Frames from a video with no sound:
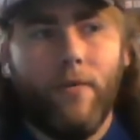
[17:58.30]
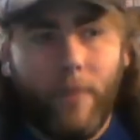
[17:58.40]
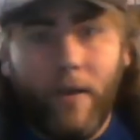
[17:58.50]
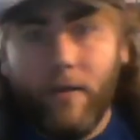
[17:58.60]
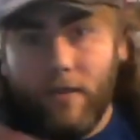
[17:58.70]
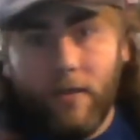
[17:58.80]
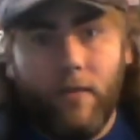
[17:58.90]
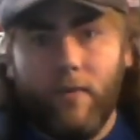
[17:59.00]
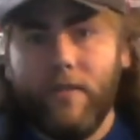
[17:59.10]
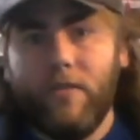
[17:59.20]

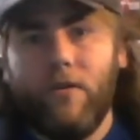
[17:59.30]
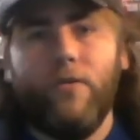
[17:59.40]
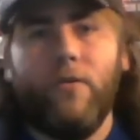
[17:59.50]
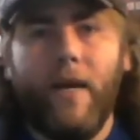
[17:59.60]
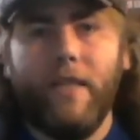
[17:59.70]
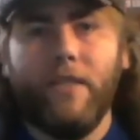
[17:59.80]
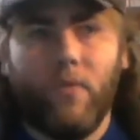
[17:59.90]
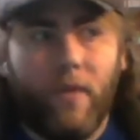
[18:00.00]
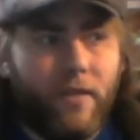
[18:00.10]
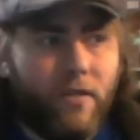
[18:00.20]
basically when I started doing magic,
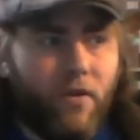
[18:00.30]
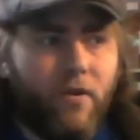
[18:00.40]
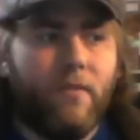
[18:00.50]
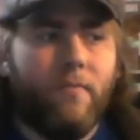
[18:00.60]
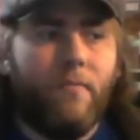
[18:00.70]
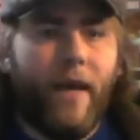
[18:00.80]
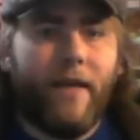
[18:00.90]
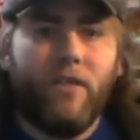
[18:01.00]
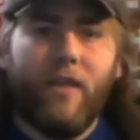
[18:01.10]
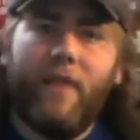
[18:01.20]
when I started
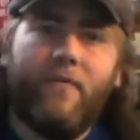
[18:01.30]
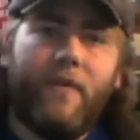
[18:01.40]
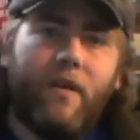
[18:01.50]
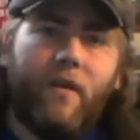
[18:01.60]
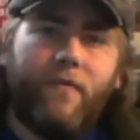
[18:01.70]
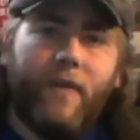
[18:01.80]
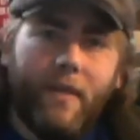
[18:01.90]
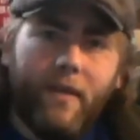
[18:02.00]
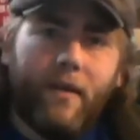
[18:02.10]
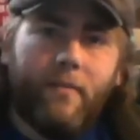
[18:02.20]
actually having enough
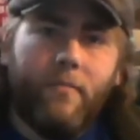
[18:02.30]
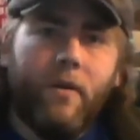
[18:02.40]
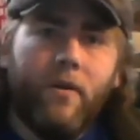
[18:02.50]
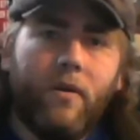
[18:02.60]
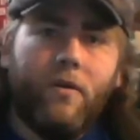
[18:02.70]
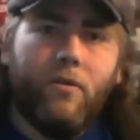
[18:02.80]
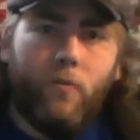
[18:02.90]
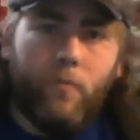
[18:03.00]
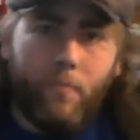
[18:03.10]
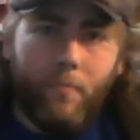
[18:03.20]
income
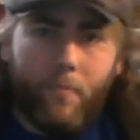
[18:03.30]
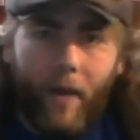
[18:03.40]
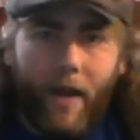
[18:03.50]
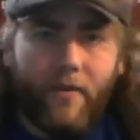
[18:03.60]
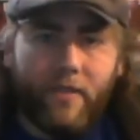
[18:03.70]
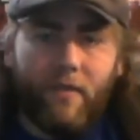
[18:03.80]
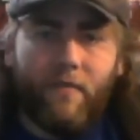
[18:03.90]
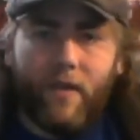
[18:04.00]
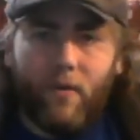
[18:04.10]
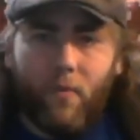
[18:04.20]
to buy the
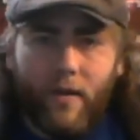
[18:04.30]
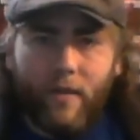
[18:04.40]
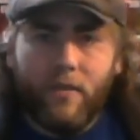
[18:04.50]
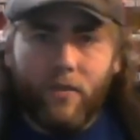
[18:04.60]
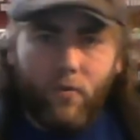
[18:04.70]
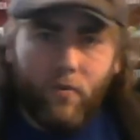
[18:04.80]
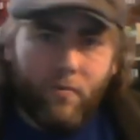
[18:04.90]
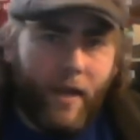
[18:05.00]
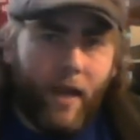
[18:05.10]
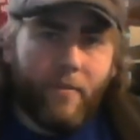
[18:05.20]
stuff that I wanted to do with
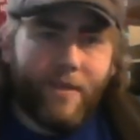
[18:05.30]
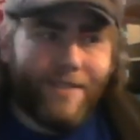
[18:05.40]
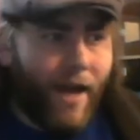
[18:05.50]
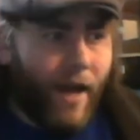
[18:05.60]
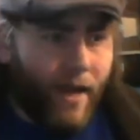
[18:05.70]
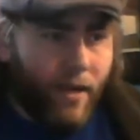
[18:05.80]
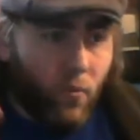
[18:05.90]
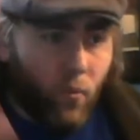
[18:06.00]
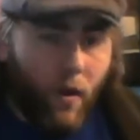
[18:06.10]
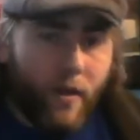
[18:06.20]
my hobbies. I
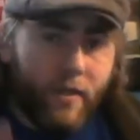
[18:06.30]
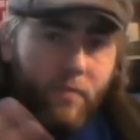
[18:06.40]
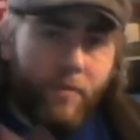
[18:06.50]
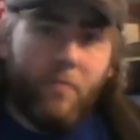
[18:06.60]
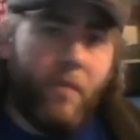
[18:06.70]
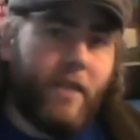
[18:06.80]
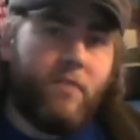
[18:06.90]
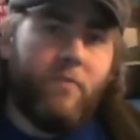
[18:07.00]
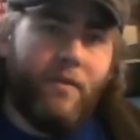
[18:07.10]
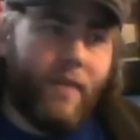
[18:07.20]
wanted to be a
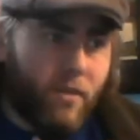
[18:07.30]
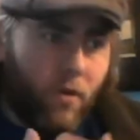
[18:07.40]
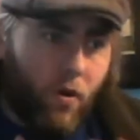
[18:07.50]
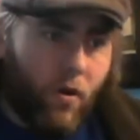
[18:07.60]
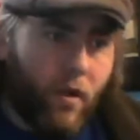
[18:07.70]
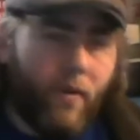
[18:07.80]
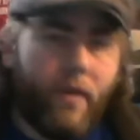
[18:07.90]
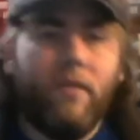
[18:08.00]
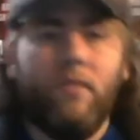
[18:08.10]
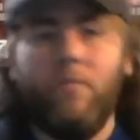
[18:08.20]
blacksmith. That's all I
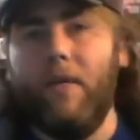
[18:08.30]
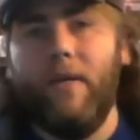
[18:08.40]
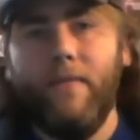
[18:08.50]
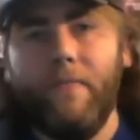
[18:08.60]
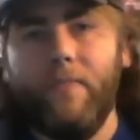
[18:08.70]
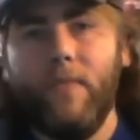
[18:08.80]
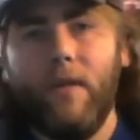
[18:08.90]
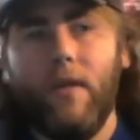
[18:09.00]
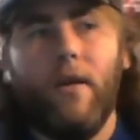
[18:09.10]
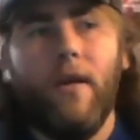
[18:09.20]
wanted to be.
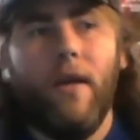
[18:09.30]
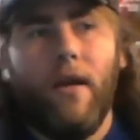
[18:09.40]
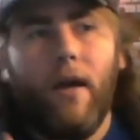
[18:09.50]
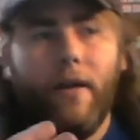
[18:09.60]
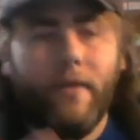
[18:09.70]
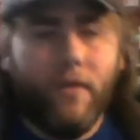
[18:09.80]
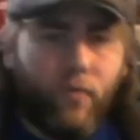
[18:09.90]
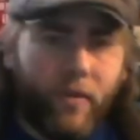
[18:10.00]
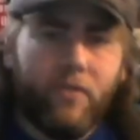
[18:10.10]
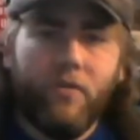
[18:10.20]
I did the
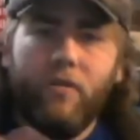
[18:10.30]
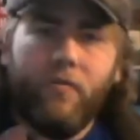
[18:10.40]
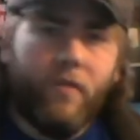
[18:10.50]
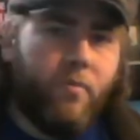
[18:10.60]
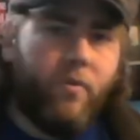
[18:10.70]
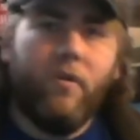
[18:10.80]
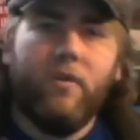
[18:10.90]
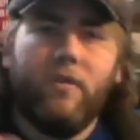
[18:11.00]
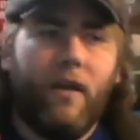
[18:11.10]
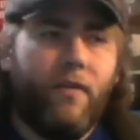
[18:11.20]
research, I read the
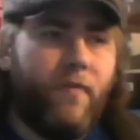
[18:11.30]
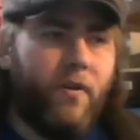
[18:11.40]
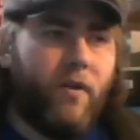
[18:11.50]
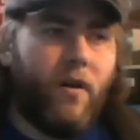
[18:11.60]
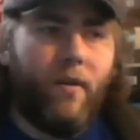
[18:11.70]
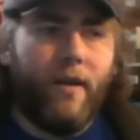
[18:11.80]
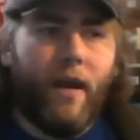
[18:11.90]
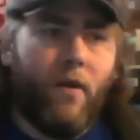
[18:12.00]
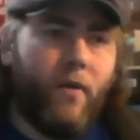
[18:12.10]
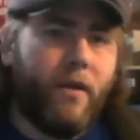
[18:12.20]
books, I figured out like
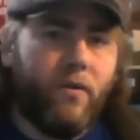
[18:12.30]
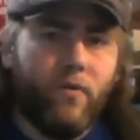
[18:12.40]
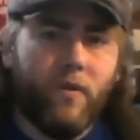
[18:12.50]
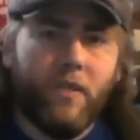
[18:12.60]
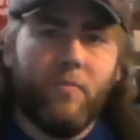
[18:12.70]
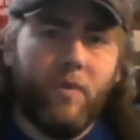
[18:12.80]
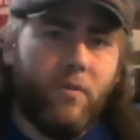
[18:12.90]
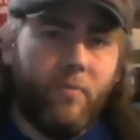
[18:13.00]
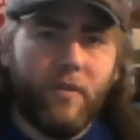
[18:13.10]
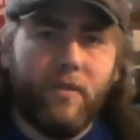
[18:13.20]
how I could do this,
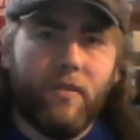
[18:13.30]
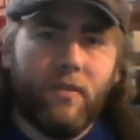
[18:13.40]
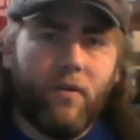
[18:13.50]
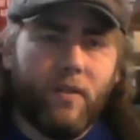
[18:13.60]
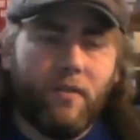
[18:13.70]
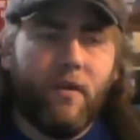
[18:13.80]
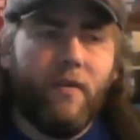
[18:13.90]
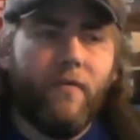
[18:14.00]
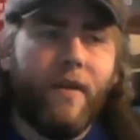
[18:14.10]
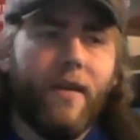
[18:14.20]
build a business, all this
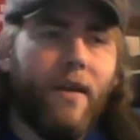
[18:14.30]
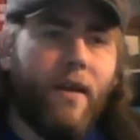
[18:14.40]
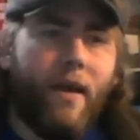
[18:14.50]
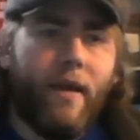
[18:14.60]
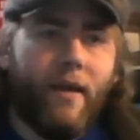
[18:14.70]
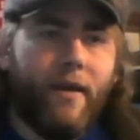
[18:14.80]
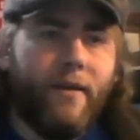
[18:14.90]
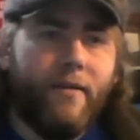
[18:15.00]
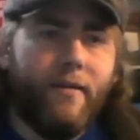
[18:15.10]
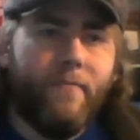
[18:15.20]
stuff,
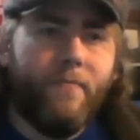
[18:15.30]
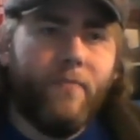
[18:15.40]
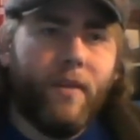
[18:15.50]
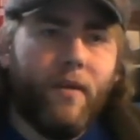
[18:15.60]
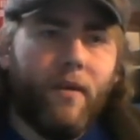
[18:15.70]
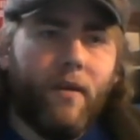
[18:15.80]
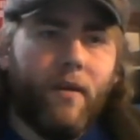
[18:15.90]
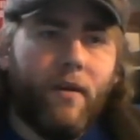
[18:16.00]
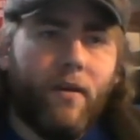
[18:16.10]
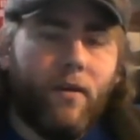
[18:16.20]
and
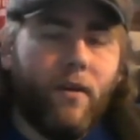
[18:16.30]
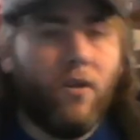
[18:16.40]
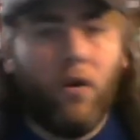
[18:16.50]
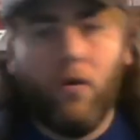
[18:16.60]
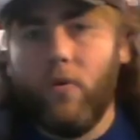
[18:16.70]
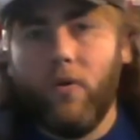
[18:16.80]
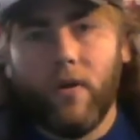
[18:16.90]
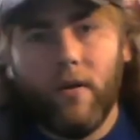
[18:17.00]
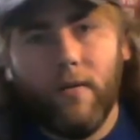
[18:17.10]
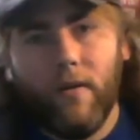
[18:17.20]
it's hard
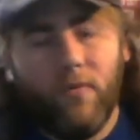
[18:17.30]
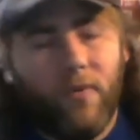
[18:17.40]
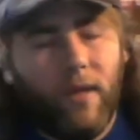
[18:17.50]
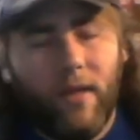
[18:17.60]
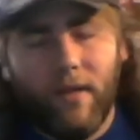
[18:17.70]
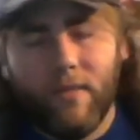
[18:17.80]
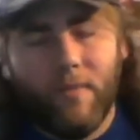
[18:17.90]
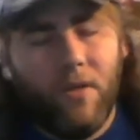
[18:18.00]
work. It really is. I mean,